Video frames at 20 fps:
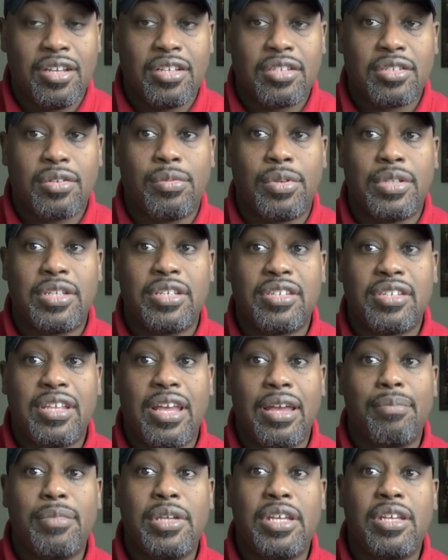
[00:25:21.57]
So what does
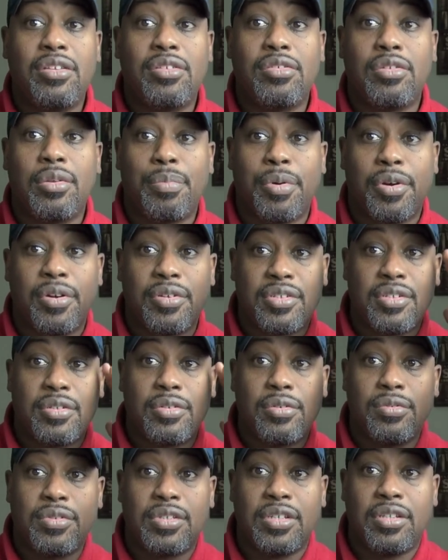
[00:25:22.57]
that mean to the person
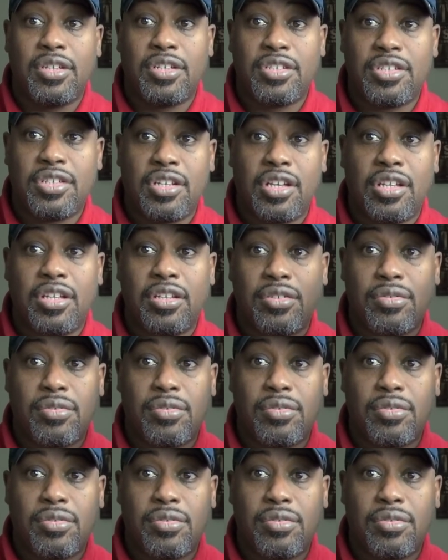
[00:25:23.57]
who's initiated